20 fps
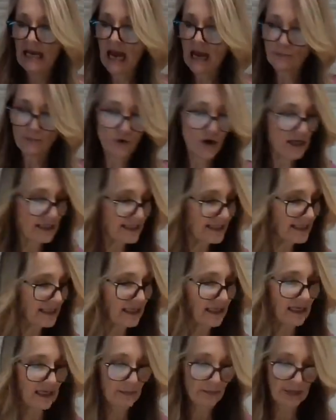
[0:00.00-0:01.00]
I pressed it
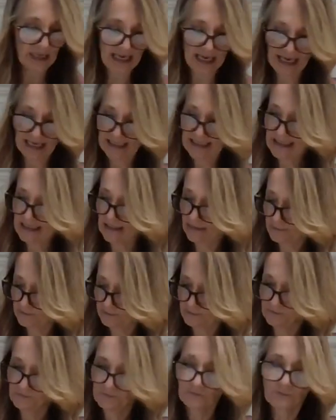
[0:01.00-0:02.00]
in place.
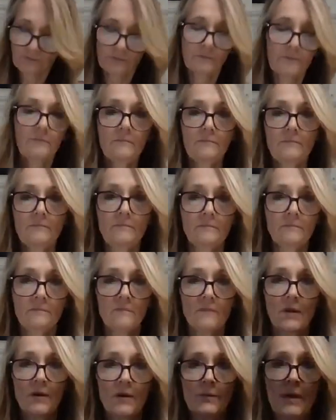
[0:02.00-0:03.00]

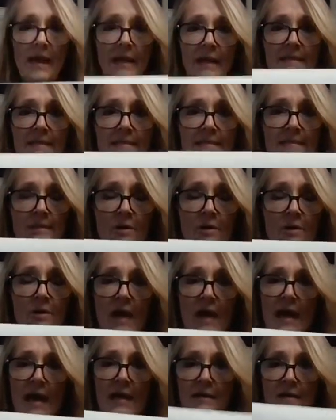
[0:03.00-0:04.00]
Okay, so
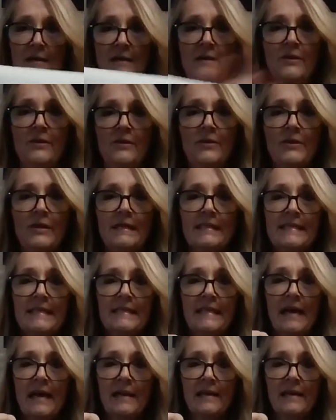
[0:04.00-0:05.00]
that you can see
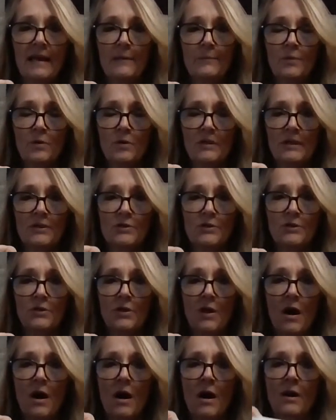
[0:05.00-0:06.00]
that I pulled it
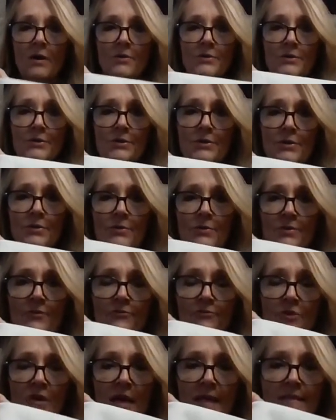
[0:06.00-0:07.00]
to the
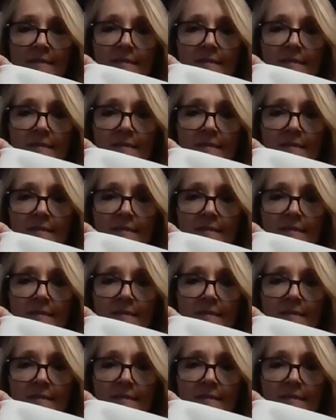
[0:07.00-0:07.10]
front.